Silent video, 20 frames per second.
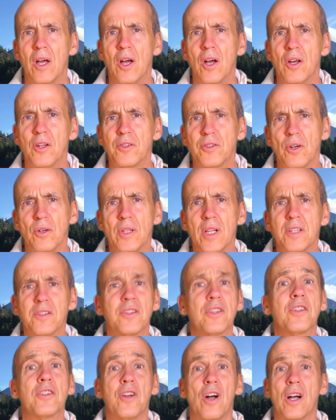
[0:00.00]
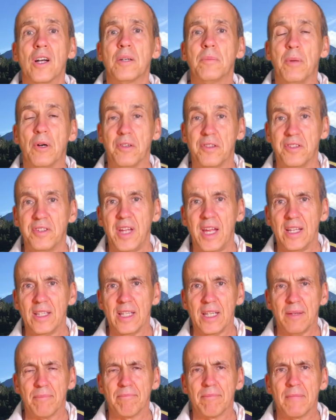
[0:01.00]
So let's just talk about
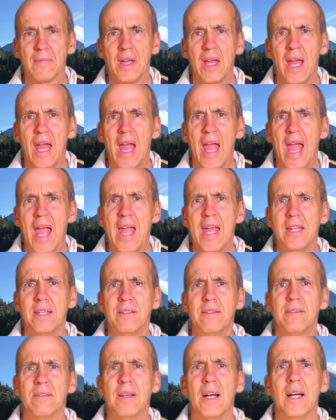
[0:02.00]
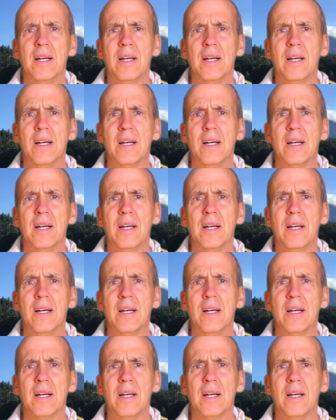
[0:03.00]
sailing. And